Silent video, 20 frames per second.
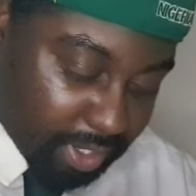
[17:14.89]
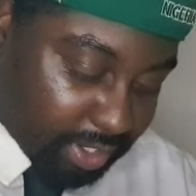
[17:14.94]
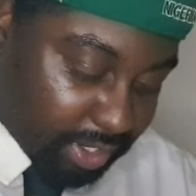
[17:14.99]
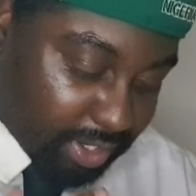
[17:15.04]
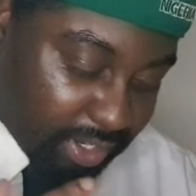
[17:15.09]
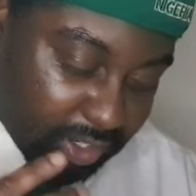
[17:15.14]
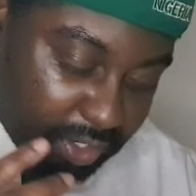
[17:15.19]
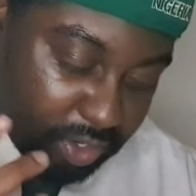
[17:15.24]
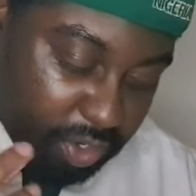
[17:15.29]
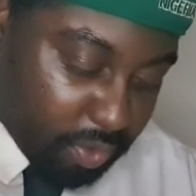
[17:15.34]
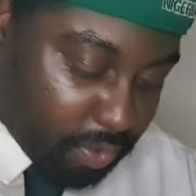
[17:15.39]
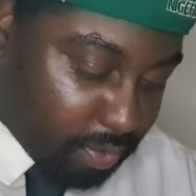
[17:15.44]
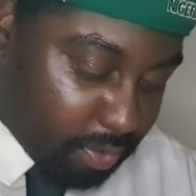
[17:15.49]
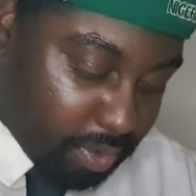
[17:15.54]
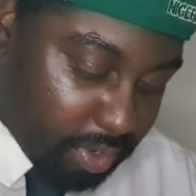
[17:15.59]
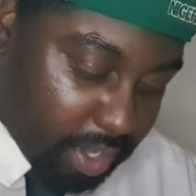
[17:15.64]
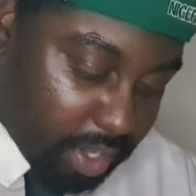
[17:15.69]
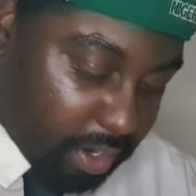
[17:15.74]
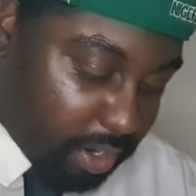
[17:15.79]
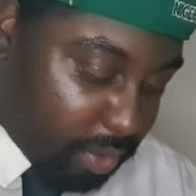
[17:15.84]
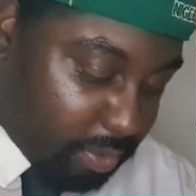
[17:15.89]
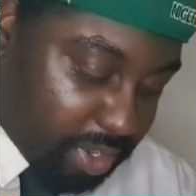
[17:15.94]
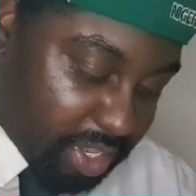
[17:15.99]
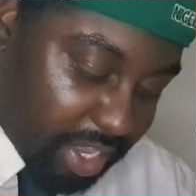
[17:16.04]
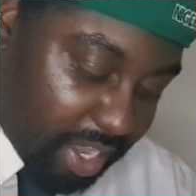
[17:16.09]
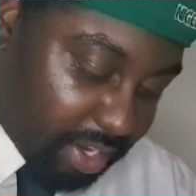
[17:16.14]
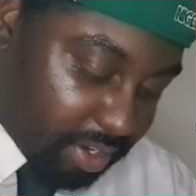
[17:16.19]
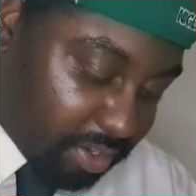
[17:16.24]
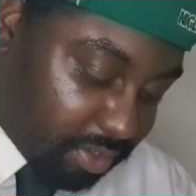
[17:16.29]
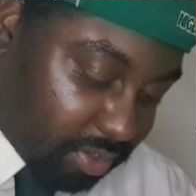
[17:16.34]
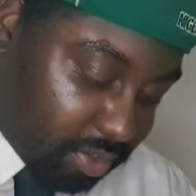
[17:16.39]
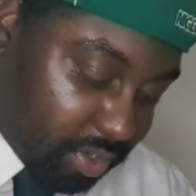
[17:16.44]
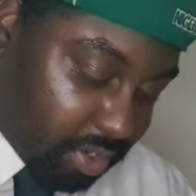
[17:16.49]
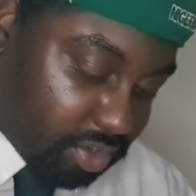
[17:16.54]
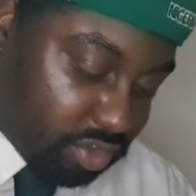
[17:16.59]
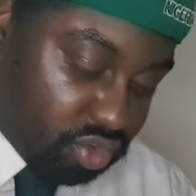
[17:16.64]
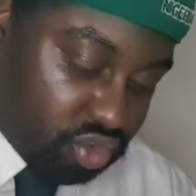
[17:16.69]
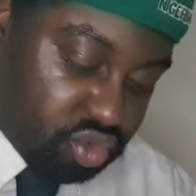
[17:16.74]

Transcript: Then there's Louis Anderson,